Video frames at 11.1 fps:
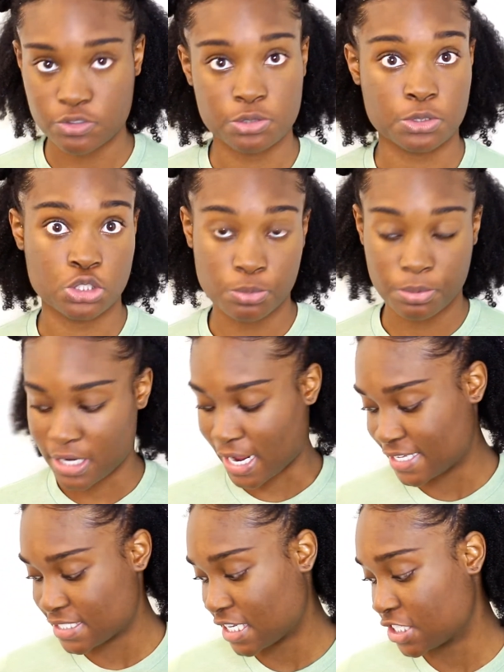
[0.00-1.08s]
She was super
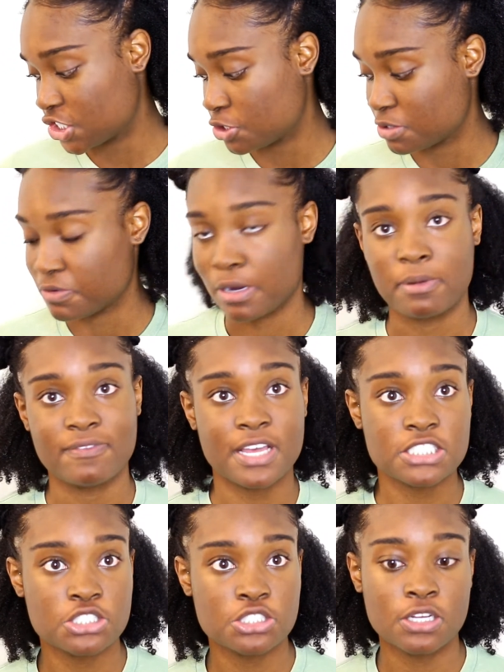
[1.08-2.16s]
nice and she was very
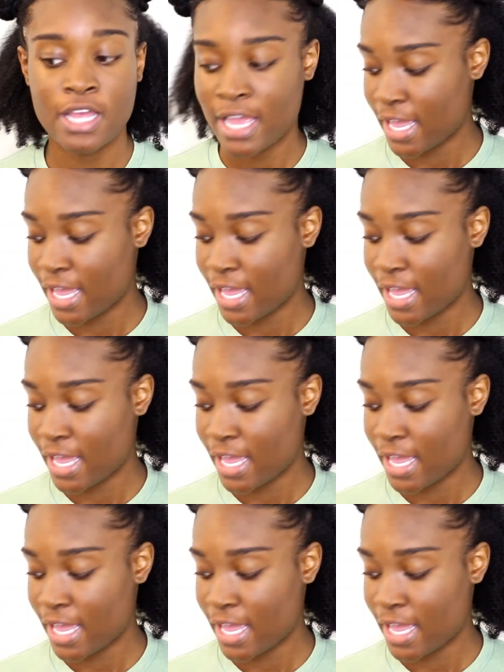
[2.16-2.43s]
professional,